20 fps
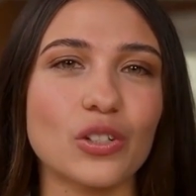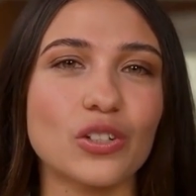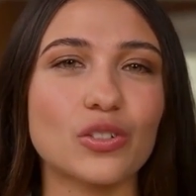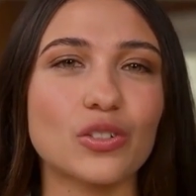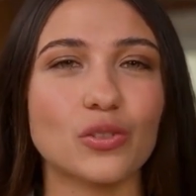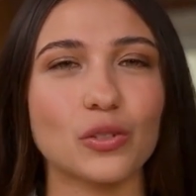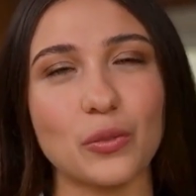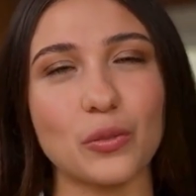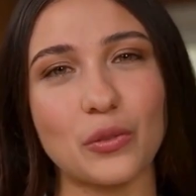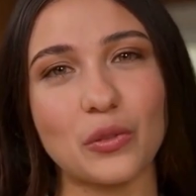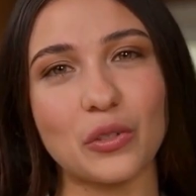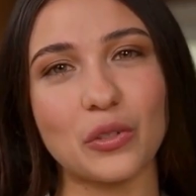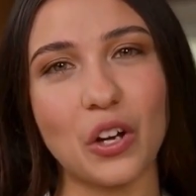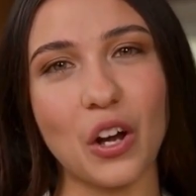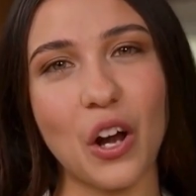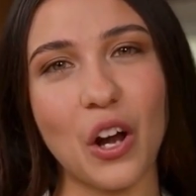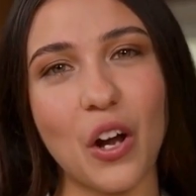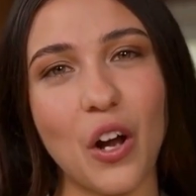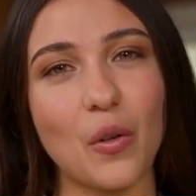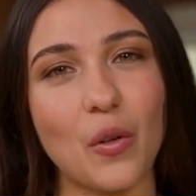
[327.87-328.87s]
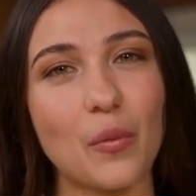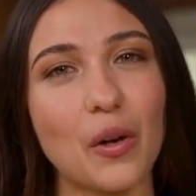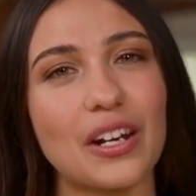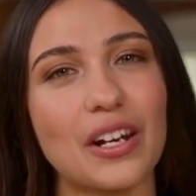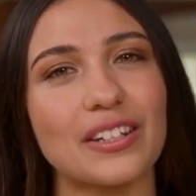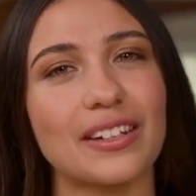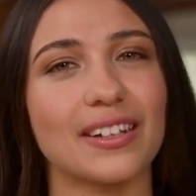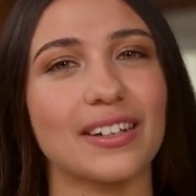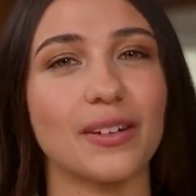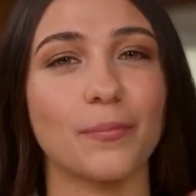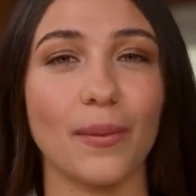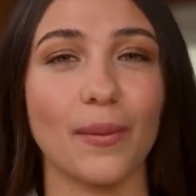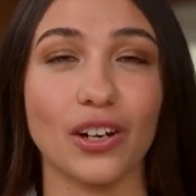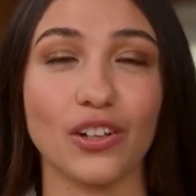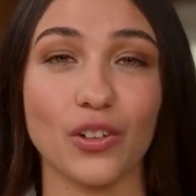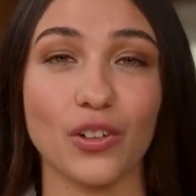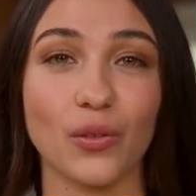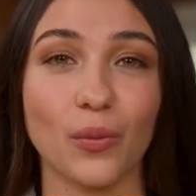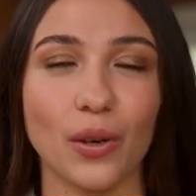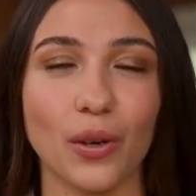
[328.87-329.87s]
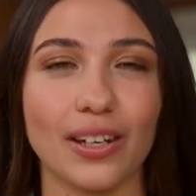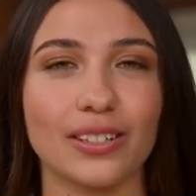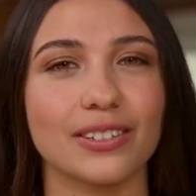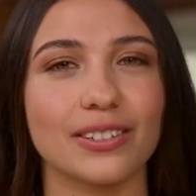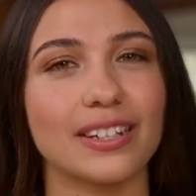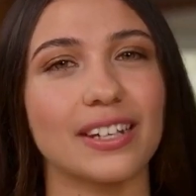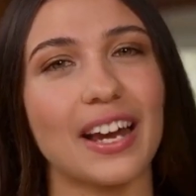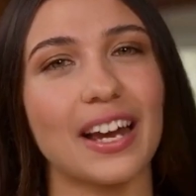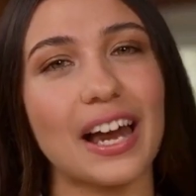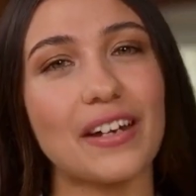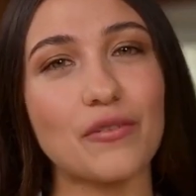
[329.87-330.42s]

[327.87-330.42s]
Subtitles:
control, Wix is the best choice.